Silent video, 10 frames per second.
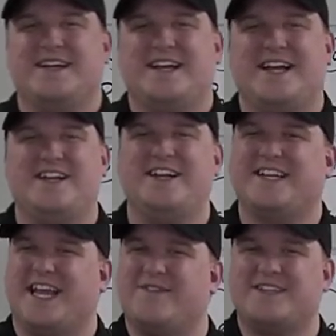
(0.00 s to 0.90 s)
And you need to
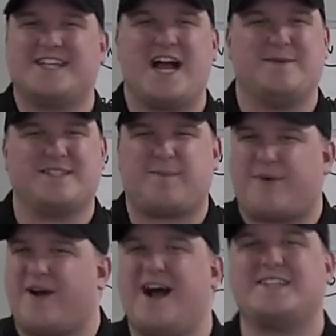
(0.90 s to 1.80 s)
give it time. It's a
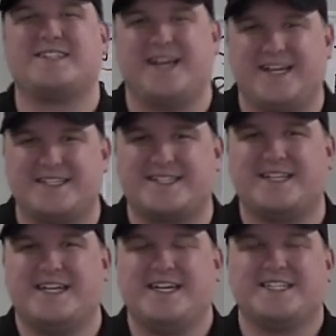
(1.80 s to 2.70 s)
process
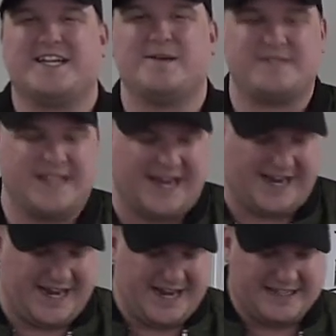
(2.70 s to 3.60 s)
to come to that
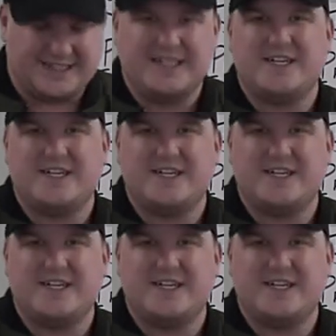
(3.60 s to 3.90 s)
end